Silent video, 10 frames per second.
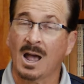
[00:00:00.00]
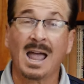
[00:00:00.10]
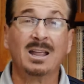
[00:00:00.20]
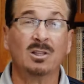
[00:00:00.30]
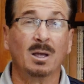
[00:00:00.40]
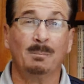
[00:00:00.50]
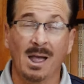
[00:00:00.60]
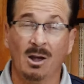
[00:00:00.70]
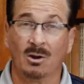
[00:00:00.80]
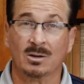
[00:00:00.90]
I can look at
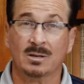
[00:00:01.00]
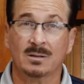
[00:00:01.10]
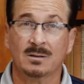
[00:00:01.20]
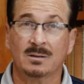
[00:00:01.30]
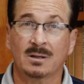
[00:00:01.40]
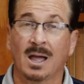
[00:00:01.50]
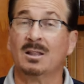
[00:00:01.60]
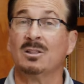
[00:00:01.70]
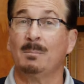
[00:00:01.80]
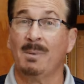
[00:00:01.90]
my heart. I
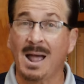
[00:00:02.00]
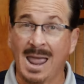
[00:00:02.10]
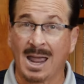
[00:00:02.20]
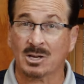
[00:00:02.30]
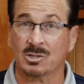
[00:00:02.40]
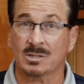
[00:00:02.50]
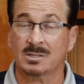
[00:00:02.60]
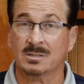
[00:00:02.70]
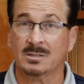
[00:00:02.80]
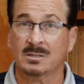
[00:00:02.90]
can look at my
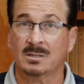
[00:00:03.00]
actions.